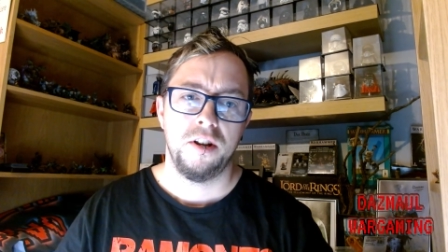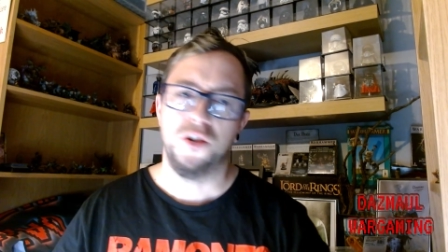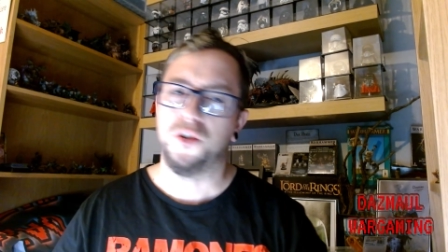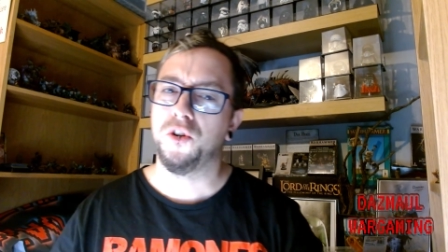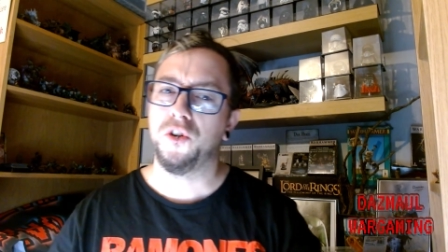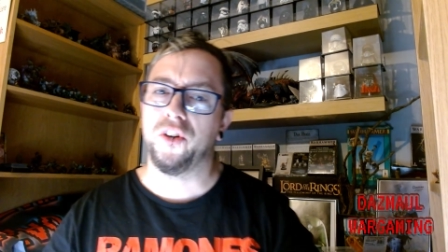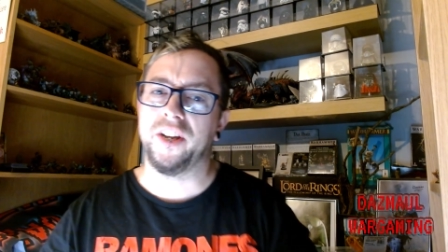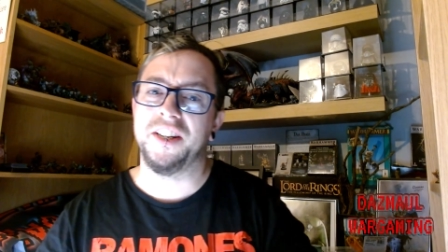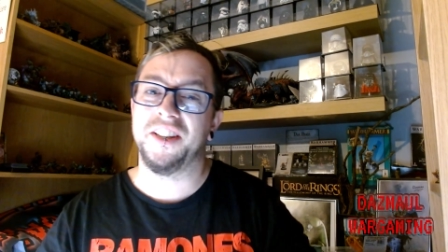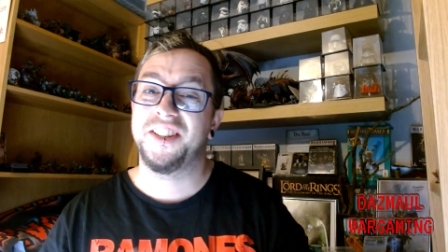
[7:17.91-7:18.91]
You could look
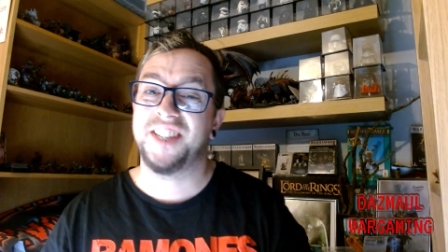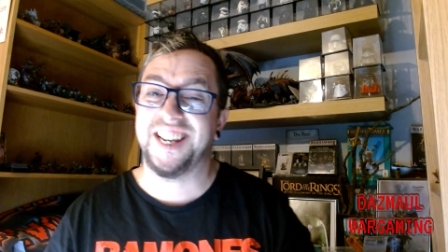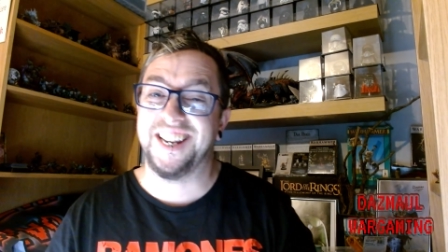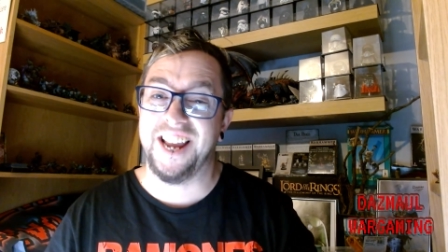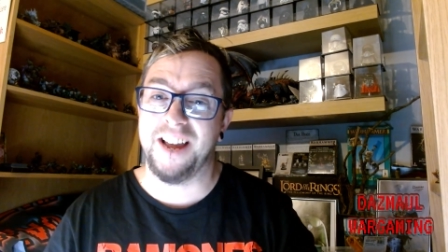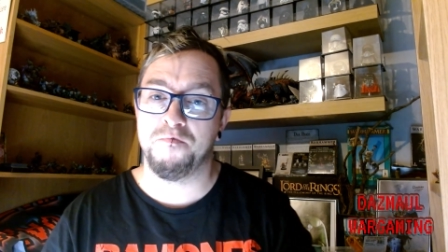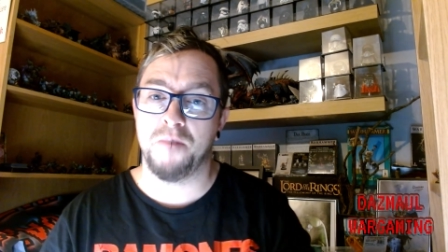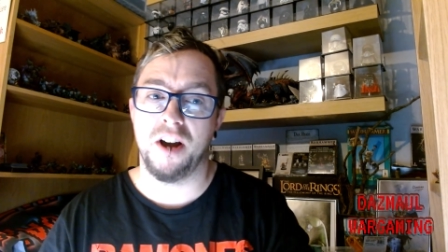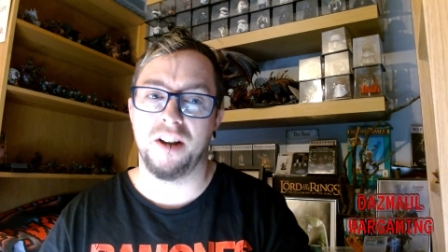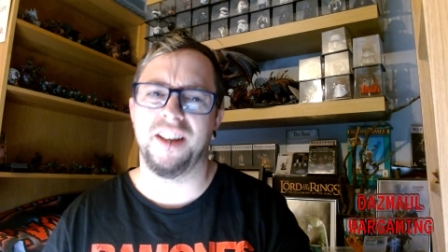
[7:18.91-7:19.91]
into the second-hand
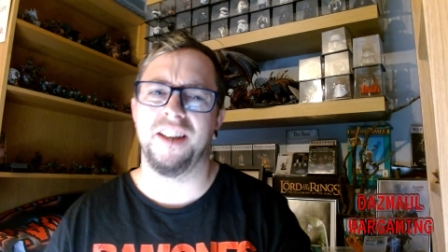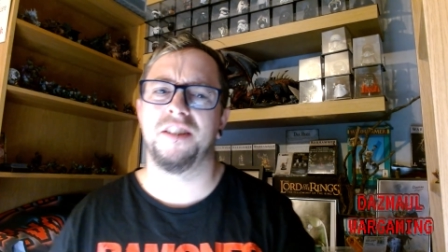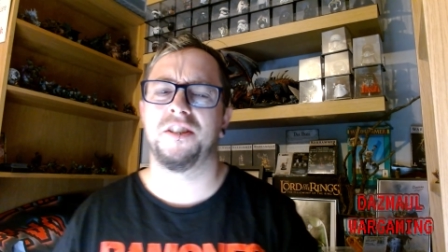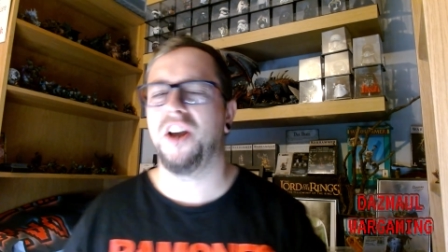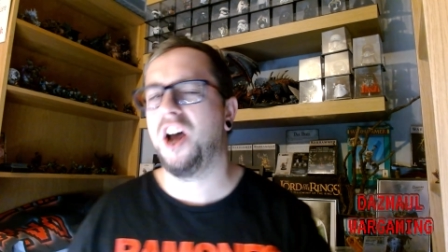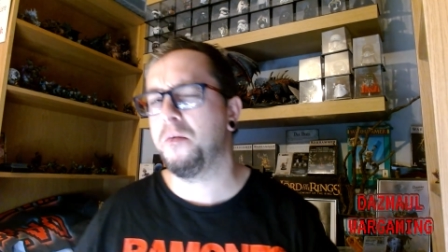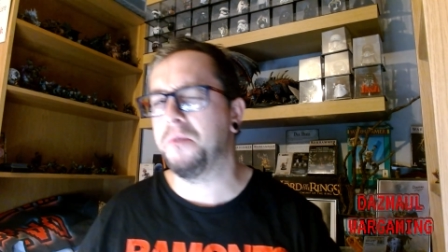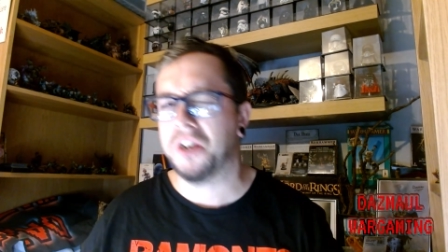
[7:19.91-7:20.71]
market, so armies